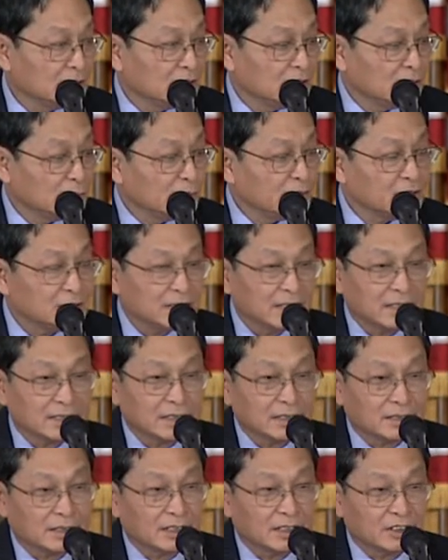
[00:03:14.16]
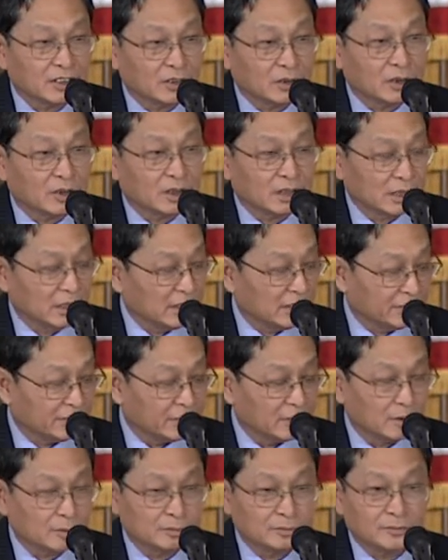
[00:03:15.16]
which started, you know, uh,
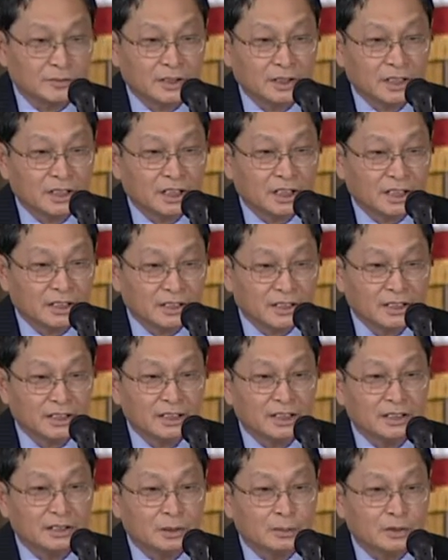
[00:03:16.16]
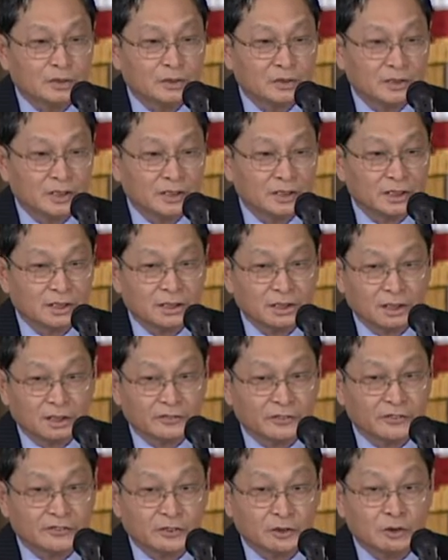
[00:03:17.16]
from the demonstration of
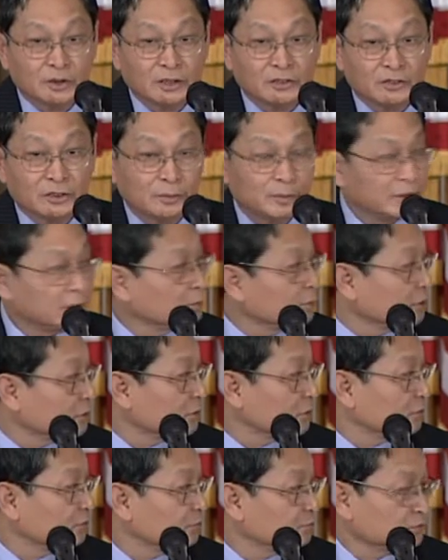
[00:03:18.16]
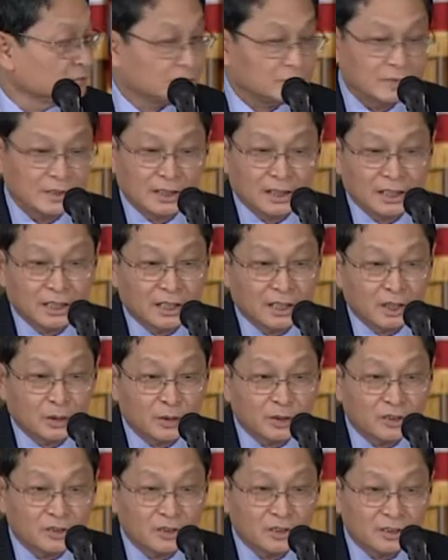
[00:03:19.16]
a few hundred people,
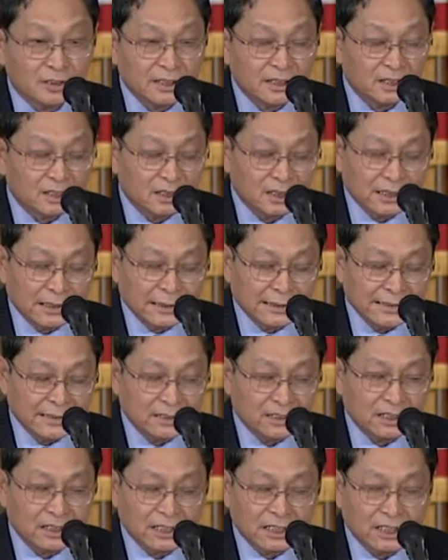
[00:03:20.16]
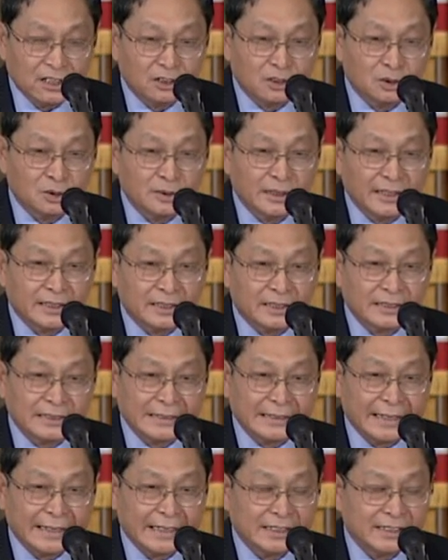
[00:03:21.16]
which re- lead uh, to an-
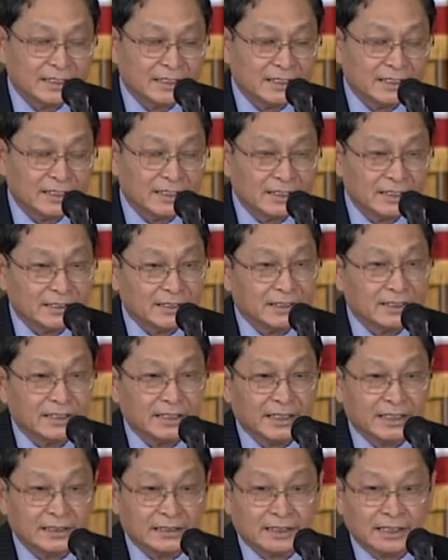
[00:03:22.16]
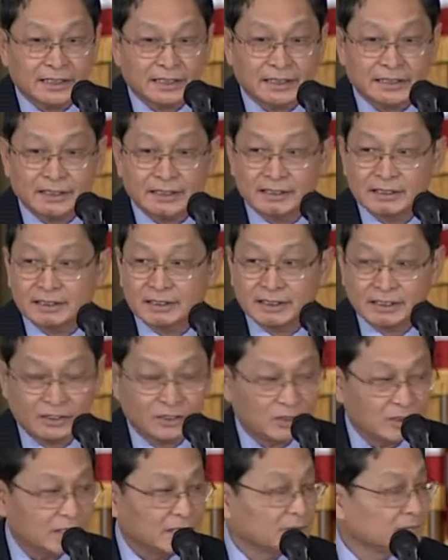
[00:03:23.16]
anarchy in the entire
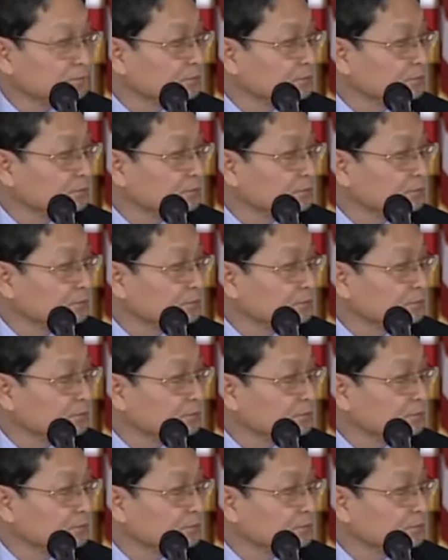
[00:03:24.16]
country.